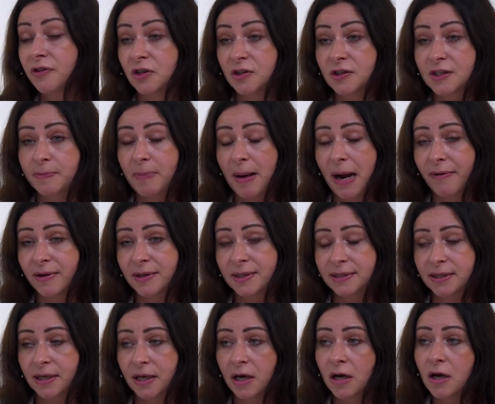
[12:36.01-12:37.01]

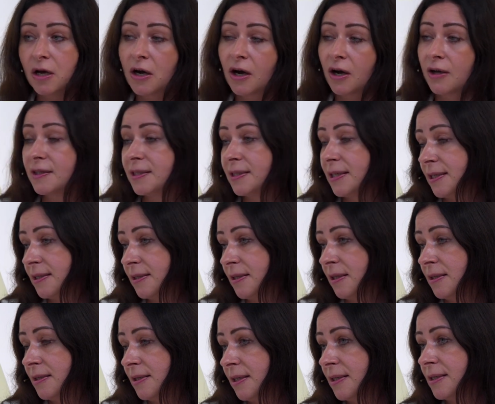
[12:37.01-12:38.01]
transparency,
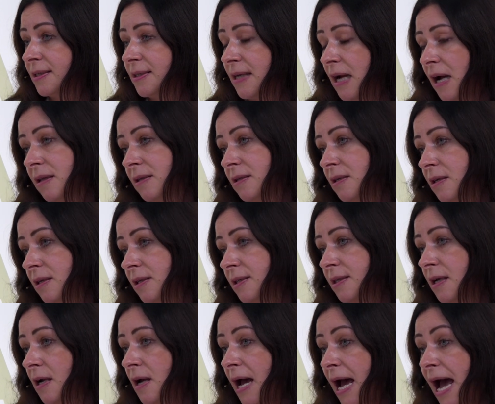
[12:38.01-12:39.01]
consistency, standards,